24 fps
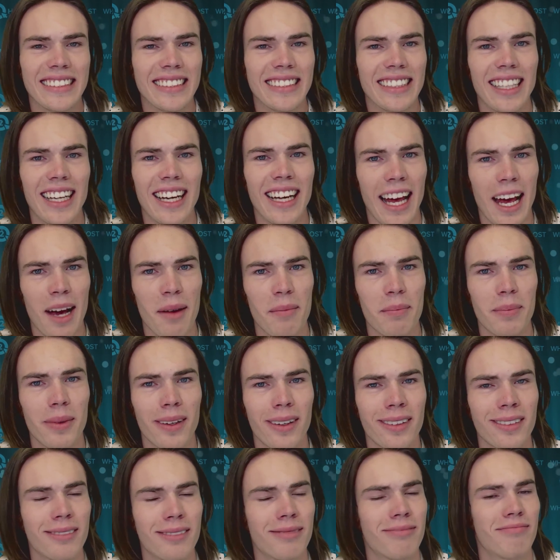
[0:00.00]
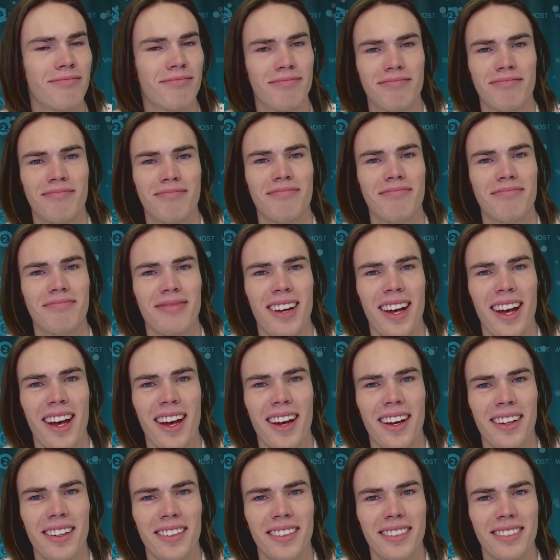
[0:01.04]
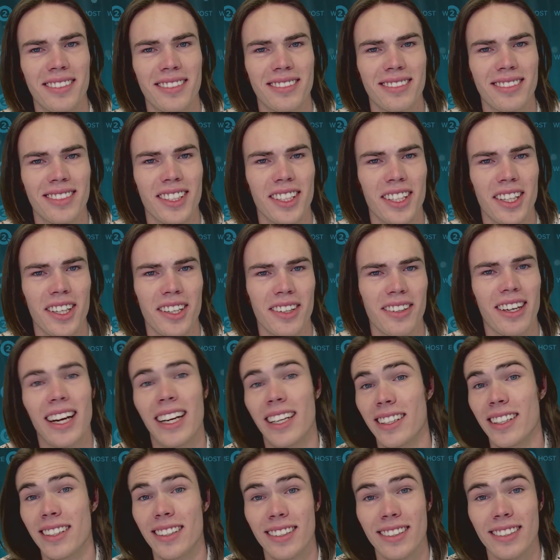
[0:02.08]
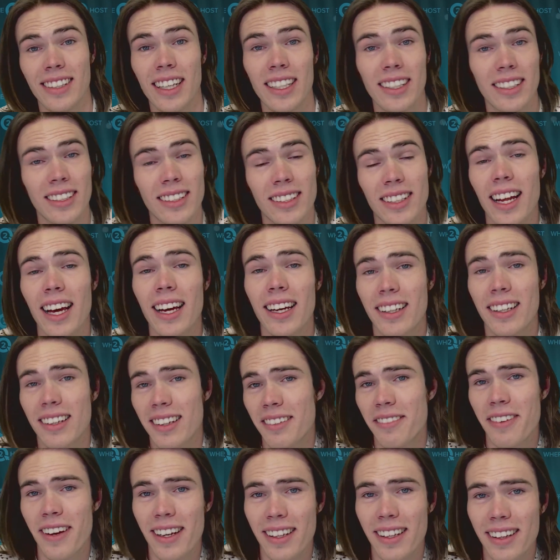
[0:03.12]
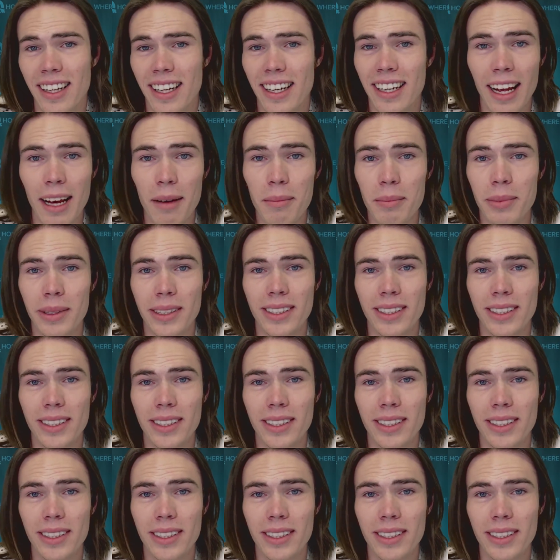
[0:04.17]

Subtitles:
it happened, and you know, I didn't like the fact that it happened,